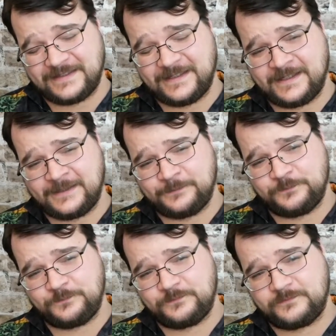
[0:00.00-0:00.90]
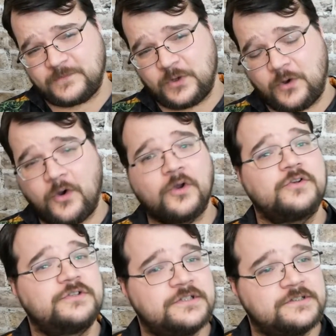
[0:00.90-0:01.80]

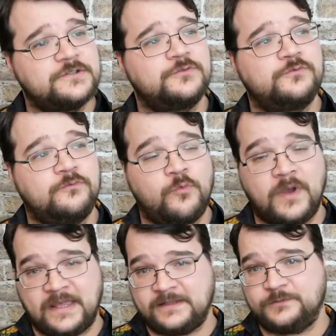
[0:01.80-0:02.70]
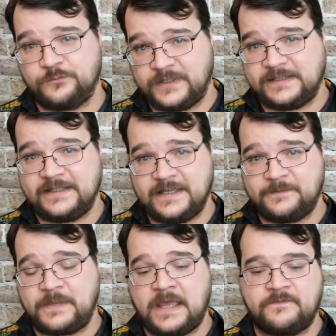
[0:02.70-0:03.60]
Hard to do well, really,
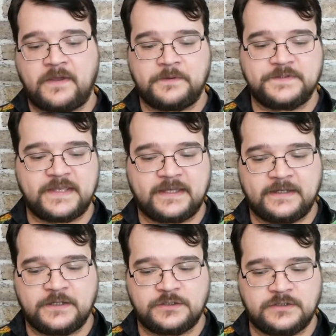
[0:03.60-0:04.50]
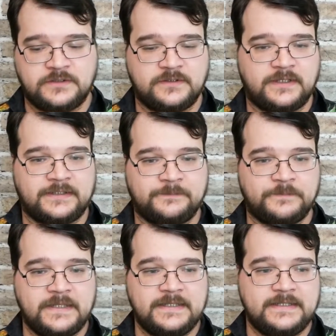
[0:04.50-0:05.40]
in Pathfinder 2nd Edition.
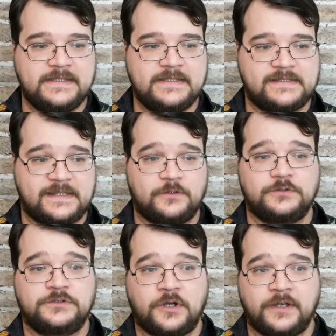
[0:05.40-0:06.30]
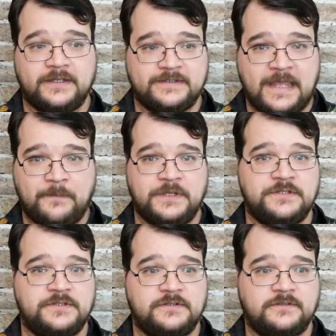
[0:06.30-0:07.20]
Single target
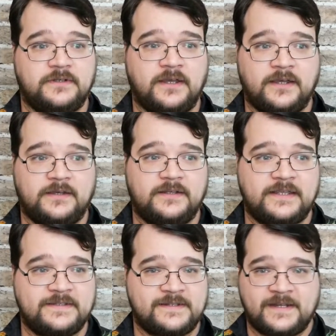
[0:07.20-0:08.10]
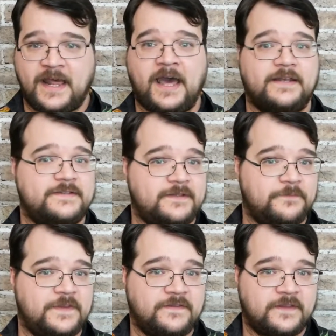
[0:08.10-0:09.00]
damage is not
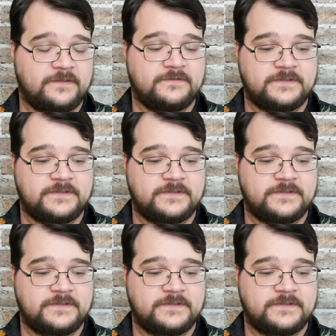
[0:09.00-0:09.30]
something that